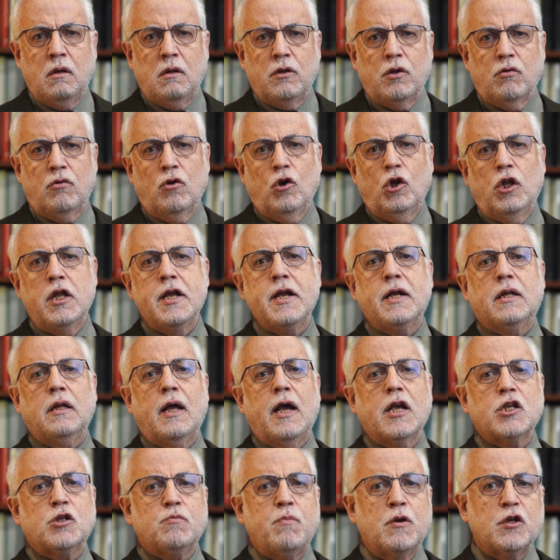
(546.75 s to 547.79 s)
the ruling
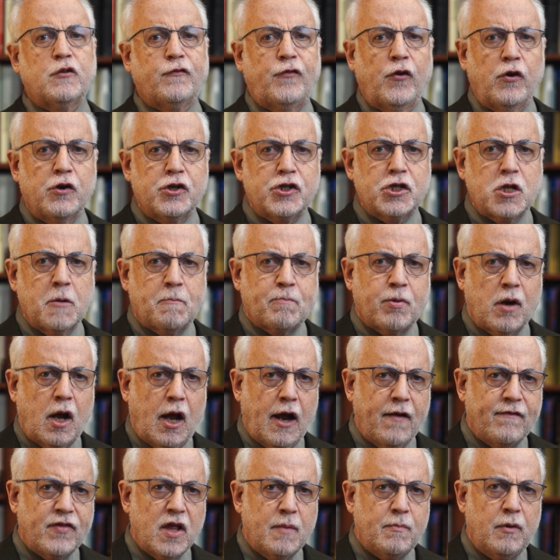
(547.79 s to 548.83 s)
class must first
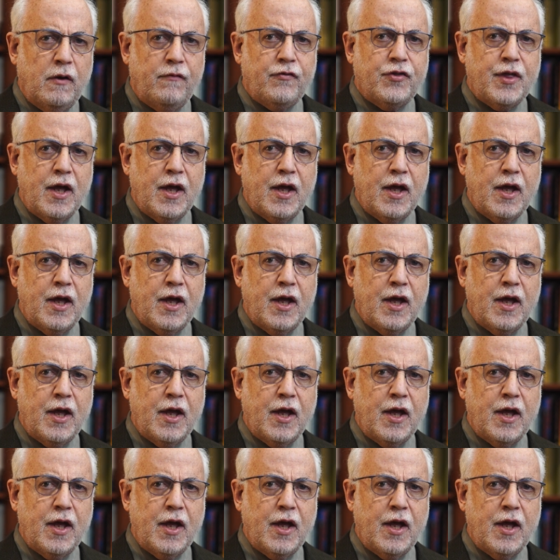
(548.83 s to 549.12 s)
deprive them of